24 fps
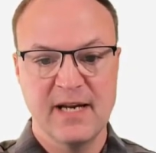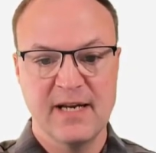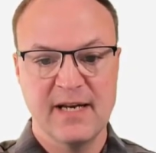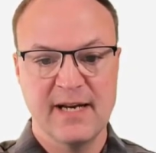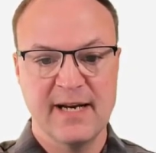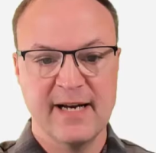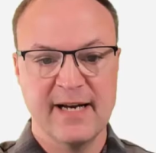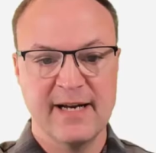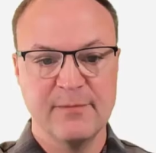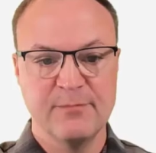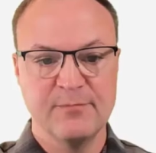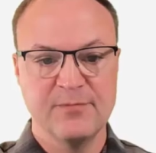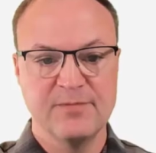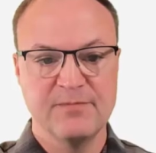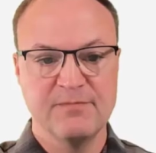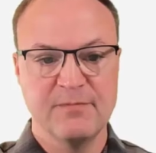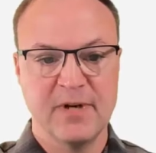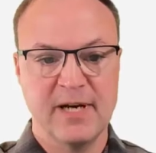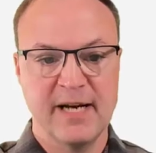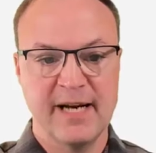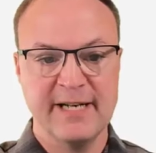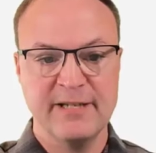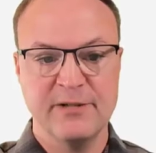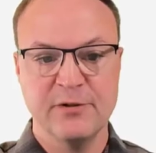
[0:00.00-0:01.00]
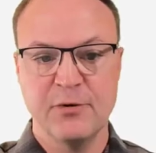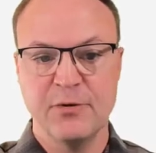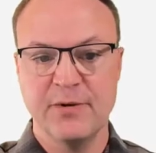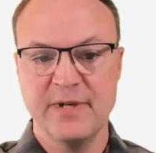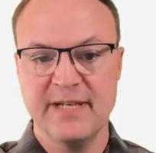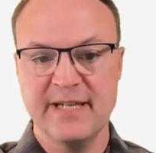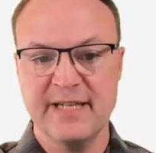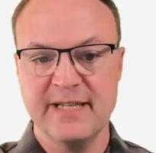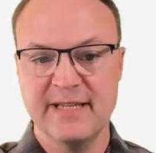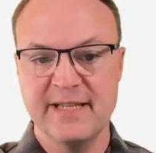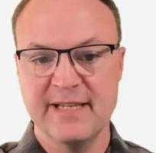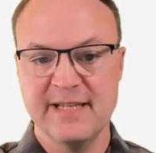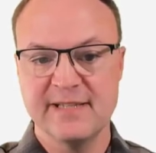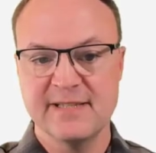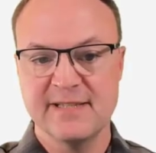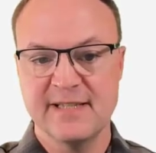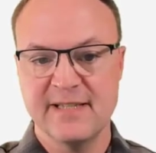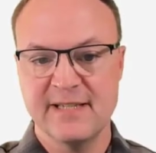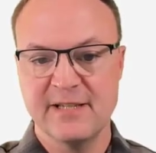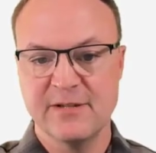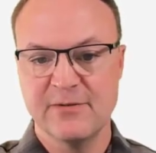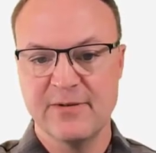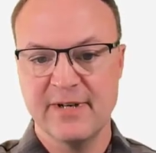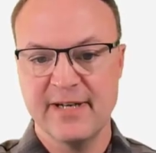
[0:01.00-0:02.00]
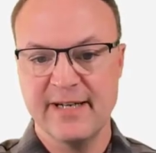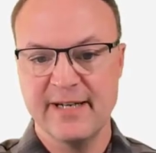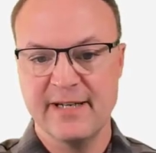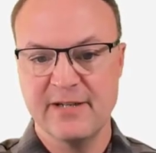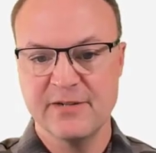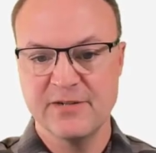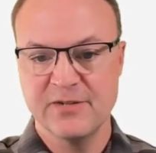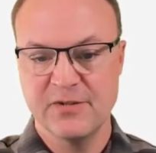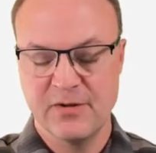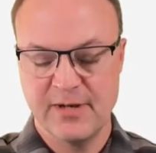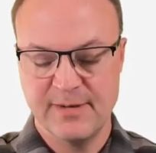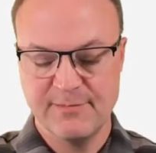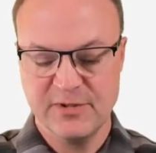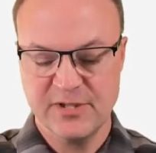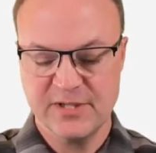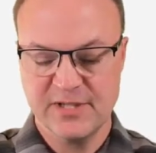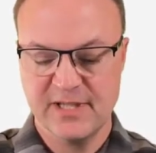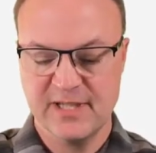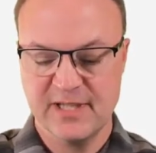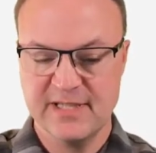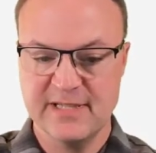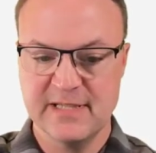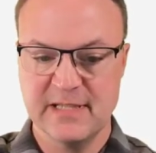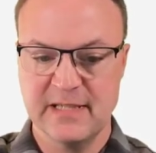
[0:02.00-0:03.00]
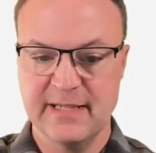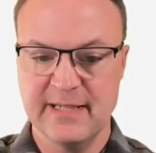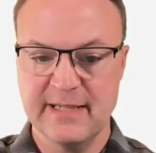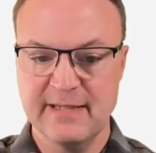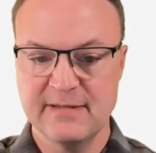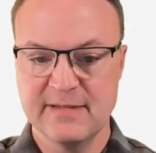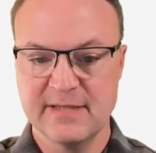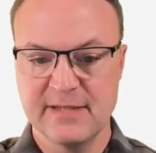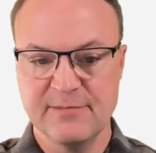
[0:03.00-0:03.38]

Uh, I don't need this in it right here, so I'm just going to delete.